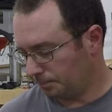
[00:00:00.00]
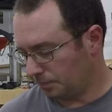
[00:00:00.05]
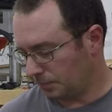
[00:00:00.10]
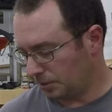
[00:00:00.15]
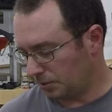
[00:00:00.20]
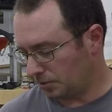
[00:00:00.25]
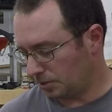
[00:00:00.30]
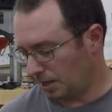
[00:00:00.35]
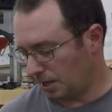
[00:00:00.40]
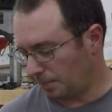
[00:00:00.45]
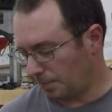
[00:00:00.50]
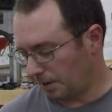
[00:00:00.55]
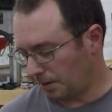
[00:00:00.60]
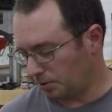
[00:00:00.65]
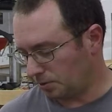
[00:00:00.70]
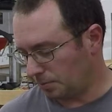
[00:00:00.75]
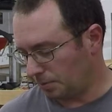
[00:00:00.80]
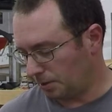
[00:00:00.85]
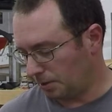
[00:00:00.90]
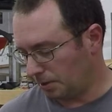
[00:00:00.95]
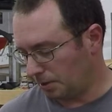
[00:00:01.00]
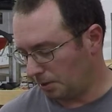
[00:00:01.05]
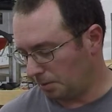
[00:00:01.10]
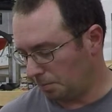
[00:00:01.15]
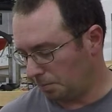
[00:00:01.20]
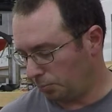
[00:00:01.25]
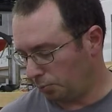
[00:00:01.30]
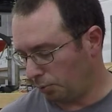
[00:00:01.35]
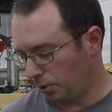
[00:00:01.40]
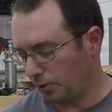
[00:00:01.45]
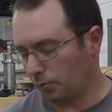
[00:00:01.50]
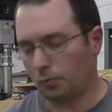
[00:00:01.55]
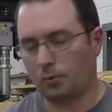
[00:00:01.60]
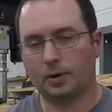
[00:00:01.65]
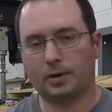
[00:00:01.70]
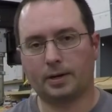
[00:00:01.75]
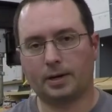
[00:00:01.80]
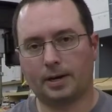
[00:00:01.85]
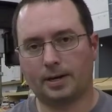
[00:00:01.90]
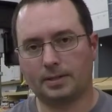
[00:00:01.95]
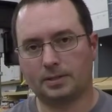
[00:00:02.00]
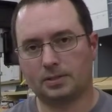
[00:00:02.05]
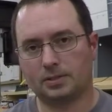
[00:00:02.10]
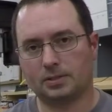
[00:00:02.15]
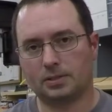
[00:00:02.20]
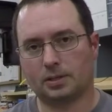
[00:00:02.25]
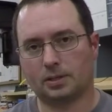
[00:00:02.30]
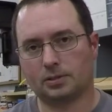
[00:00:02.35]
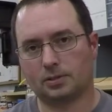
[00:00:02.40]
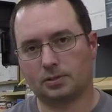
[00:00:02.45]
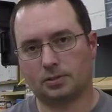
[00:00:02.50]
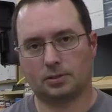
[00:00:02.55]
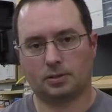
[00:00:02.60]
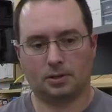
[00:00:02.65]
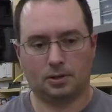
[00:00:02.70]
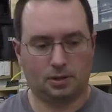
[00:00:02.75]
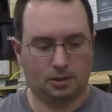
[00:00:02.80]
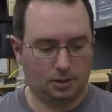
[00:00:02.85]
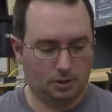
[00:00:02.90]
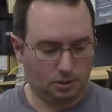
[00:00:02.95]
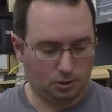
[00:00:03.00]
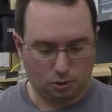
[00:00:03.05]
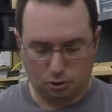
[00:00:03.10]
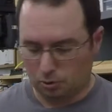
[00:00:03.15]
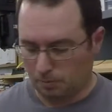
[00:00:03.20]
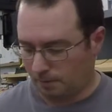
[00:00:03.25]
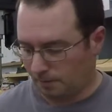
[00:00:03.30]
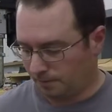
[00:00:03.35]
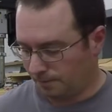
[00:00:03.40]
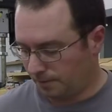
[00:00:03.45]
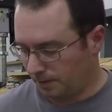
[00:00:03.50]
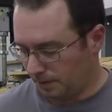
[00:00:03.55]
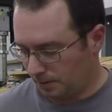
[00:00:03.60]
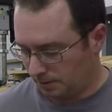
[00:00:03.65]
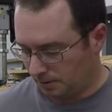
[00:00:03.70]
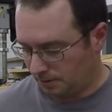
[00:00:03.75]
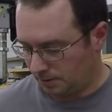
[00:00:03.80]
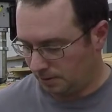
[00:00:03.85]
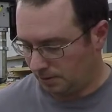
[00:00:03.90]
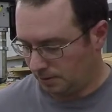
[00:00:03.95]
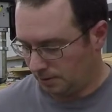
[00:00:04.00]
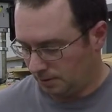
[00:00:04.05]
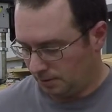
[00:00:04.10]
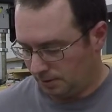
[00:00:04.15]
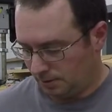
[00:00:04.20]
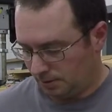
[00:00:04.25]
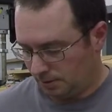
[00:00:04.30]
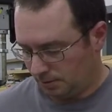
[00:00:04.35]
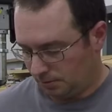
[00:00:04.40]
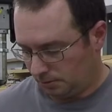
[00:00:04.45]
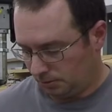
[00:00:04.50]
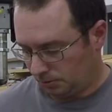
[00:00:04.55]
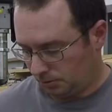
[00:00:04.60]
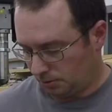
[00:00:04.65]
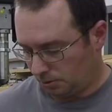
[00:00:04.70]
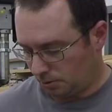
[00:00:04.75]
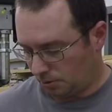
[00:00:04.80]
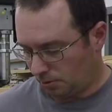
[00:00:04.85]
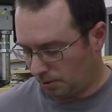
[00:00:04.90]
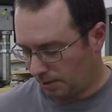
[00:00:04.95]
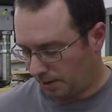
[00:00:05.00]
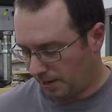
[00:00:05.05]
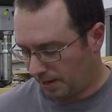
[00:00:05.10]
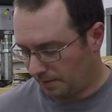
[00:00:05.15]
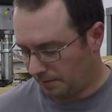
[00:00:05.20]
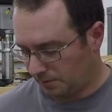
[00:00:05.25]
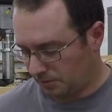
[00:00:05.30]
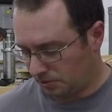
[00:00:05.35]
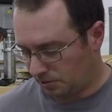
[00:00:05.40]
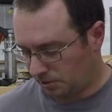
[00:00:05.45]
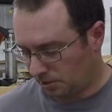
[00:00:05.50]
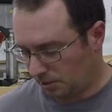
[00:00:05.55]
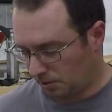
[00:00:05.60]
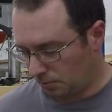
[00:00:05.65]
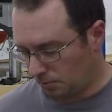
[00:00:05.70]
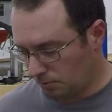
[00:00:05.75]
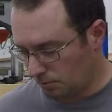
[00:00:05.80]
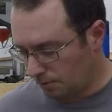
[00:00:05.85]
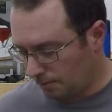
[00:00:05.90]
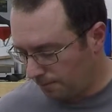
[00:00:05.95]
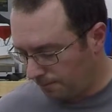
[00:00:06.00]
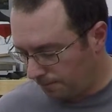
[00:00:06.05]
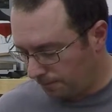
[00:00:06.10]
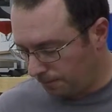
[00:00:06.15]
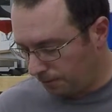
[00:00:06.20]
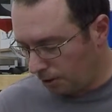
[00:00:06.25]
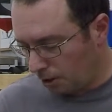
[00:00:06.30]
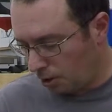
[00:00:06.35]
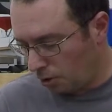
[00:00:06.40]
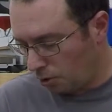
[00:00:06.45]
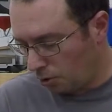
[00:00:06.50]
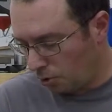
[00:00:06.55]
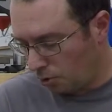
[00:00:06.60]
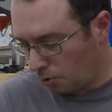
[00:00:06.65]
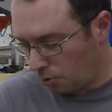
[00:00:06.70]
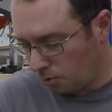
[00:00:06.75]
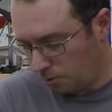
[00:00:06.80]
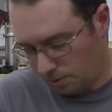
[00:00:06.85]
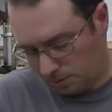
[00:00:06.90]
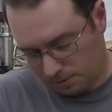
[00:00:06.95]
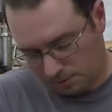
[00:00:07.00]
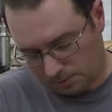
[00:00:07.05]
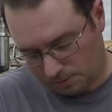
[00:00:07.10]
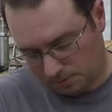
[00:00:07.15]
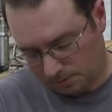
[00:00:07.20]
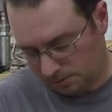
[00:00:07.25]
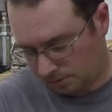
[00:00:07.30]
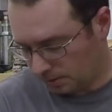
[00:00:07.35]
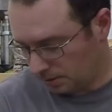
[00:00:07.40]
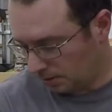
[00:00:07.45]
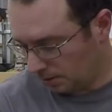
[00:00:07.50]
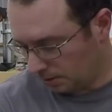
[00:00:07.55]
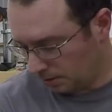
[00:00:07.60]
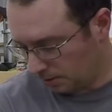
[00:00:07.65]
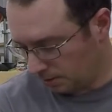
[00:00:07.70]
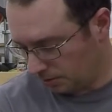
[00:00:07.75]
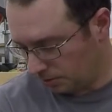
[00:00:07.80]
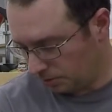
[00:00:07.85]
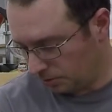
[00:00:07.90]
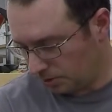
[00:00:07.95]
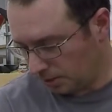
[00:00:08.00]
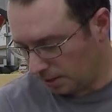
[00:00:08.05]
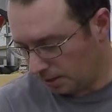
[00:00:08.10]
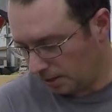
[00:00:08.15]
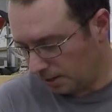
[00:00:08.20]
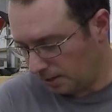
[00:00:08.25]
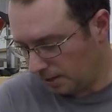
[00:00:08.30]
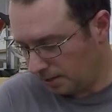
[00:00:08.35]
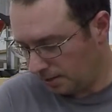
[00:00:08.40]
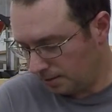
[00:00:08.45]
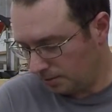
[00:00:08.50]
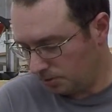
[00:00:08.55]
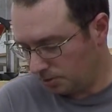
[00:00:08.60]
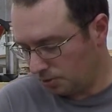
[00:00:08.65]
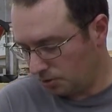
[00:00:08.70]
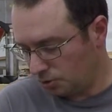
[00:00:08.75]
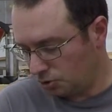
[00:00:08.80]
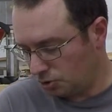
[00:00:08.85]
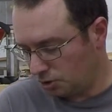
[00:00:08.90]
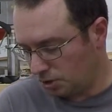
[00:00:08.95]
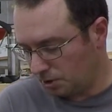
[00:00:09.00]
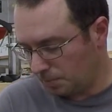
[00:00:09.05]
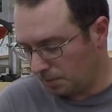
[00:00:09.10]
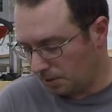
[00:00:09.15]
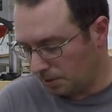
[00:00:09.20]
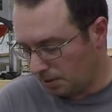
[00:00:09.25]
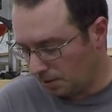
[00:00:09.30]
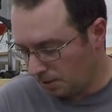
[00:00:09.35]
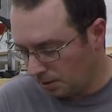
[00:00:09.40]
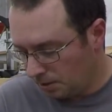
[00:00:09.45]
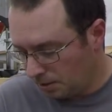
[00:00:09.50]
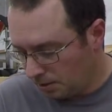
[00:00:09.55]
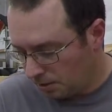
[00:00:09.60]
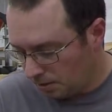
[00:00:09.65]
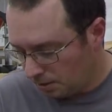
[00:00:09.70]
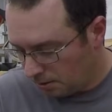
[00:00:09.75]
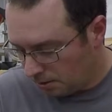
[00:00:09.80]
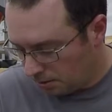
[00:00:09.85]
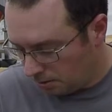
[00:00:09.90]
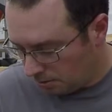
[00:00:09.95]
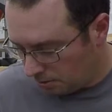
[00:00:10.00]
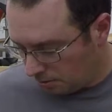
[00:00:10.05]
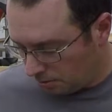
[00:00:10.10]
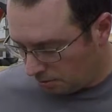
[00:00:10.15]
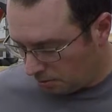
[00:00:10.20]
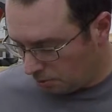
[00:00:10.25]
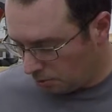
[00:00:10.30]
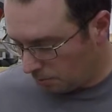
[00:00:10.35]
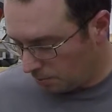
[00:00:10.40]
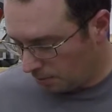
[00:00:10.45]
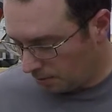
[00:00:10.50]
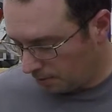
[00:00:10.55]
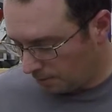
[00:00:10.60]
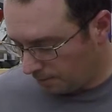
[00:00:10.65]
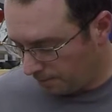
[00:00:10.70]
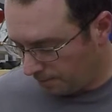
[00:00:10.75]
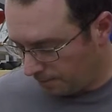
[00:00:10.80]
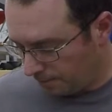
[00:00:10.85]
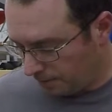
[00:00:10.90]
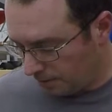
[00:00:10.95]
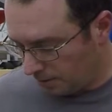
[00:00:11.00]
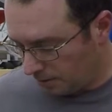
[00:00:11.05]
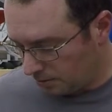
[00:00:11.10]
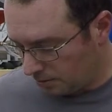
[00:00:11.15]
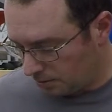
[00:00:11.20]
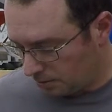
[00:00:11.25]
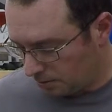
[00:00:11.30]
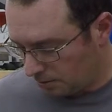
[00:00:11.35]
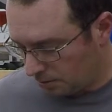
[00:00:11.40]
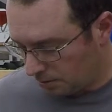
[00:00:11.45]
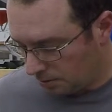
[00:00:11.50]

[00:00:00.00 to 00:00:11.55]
this came out to be 0.196 cubic feet. So I have it set on the flow setting, so this should give me cubic feet.